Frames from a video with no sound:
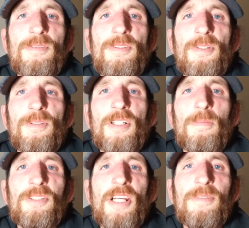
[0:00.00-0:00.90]
a
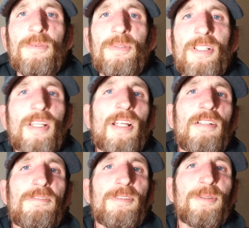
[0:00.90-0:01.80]
couple times a week that I
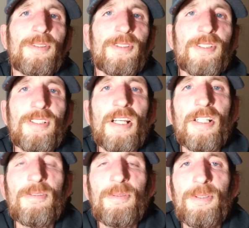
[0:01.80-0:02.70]
don't feel good, because that
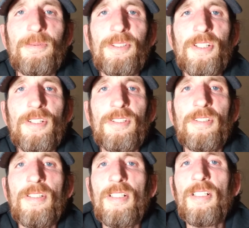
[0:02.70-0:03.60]
gets really redundant.